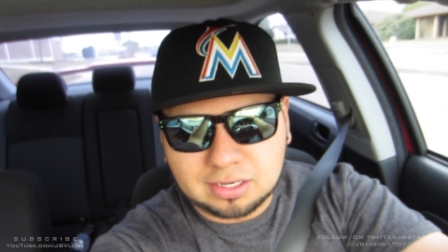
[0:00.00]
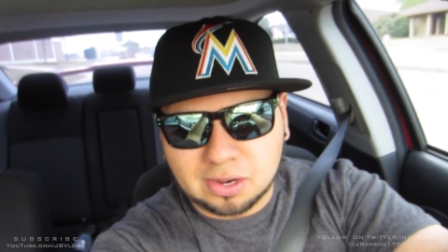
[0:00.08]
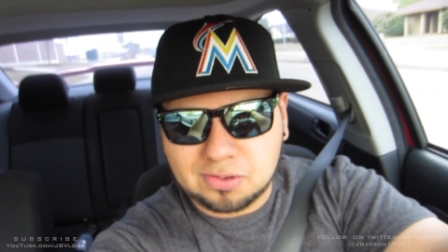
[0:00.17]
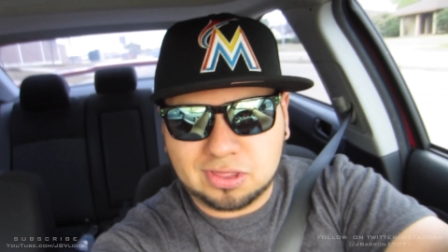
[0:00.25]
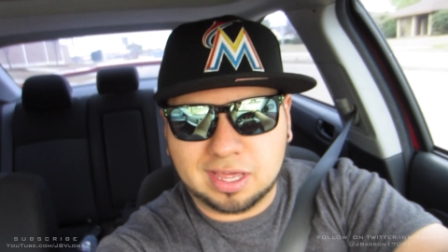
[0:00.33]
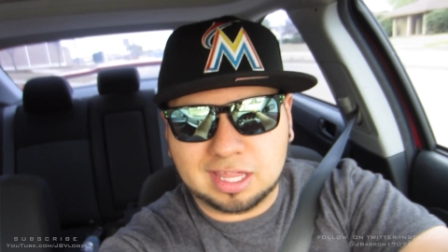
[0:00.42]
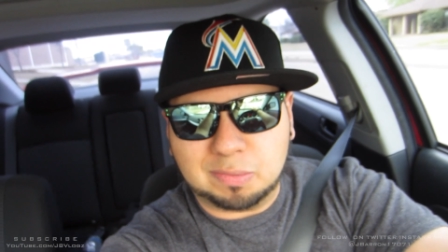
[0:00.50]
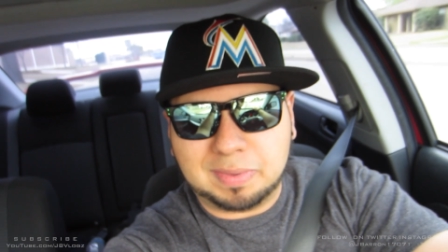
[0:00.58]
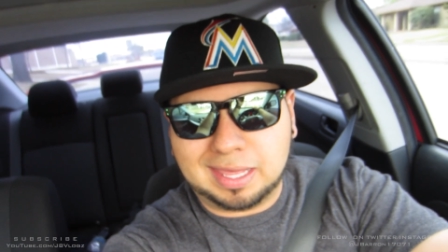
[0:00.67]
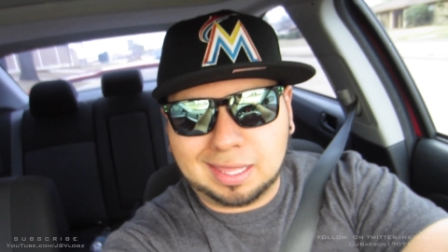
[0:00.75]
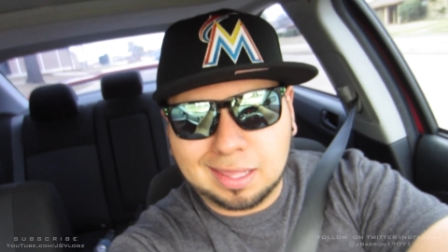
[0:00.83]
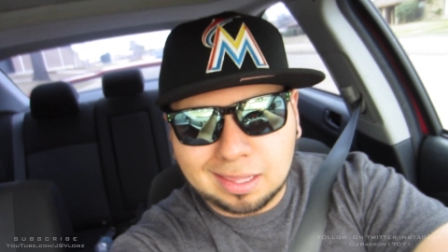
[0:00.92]
don't judge
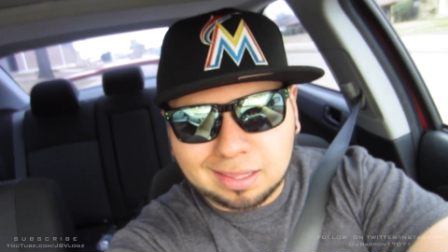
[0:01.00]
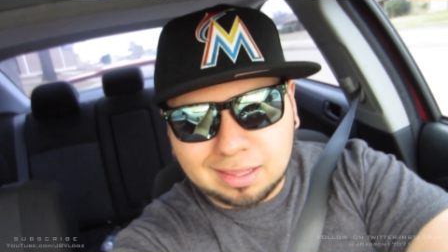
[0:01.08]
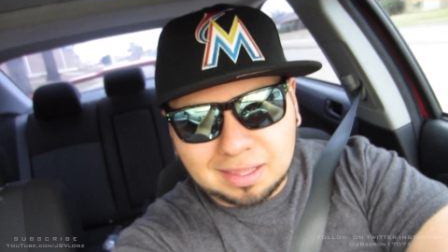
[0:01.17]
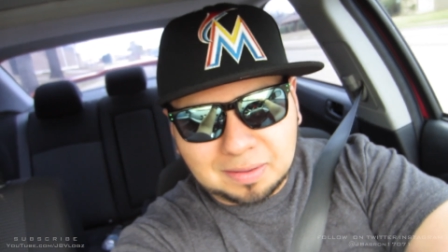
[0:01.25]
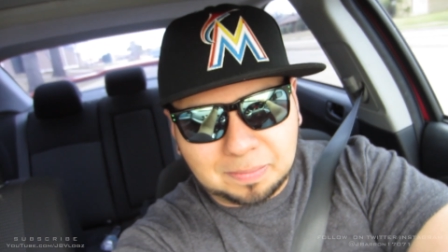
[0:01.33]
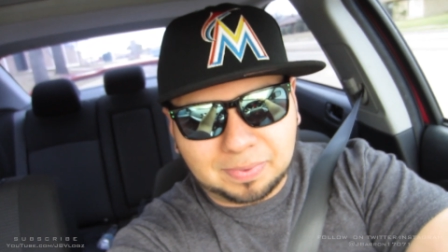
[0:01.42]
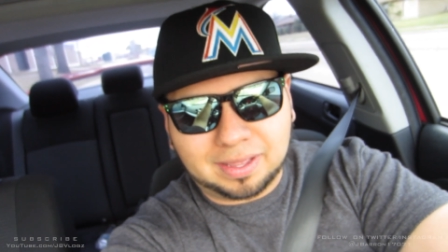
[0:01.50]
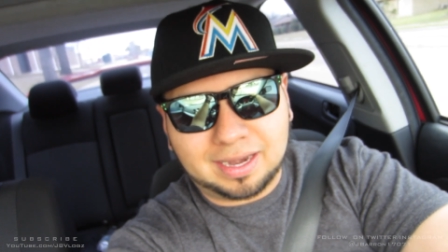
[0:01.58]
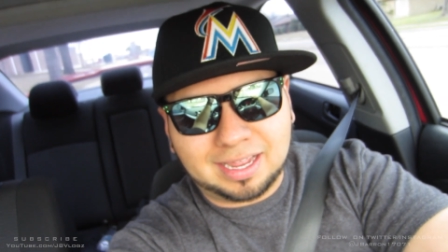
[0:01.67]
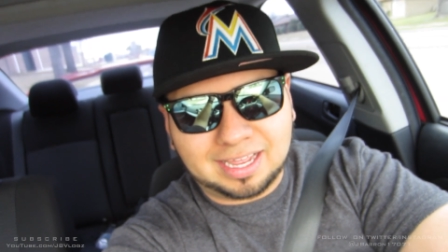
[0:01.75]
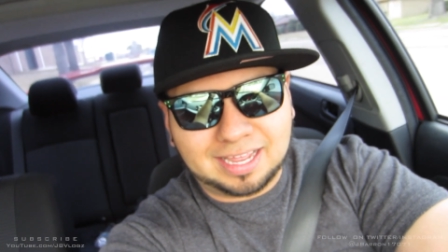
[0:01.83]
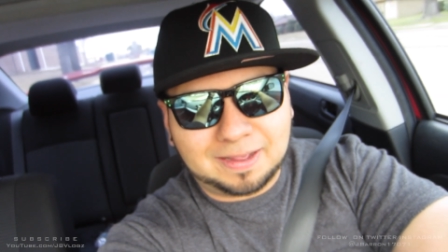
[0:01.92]
me but
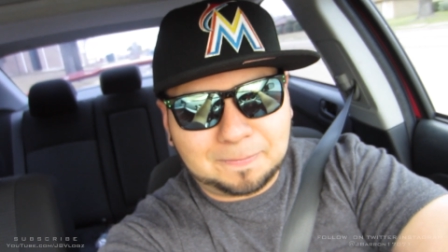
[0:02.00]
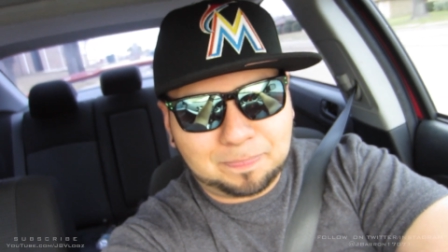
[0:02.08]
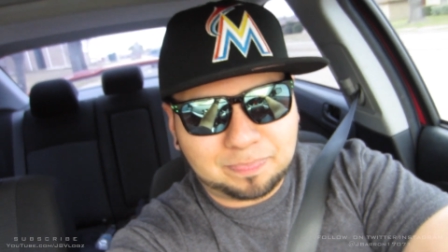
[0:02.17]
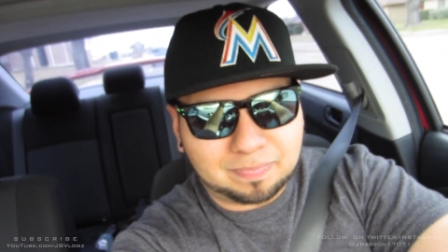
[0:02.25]
uh,